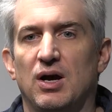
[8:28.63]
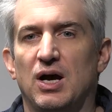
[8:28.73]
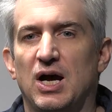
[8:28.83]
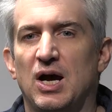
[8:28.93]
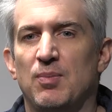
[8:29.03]

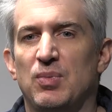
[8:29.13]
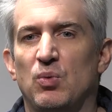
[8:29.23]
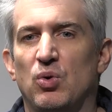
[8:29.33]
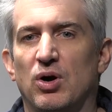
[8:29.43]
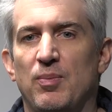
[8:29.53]
Um,
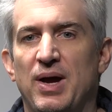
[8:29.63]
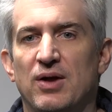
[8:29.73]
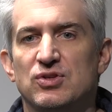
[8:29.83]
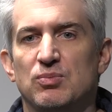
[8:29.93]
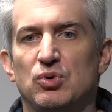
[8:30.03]
but we're
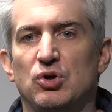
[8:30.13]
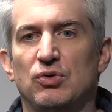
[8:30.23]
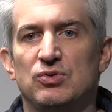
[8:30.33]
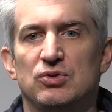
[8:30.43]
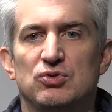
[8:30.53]
about to
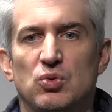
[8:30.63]
move to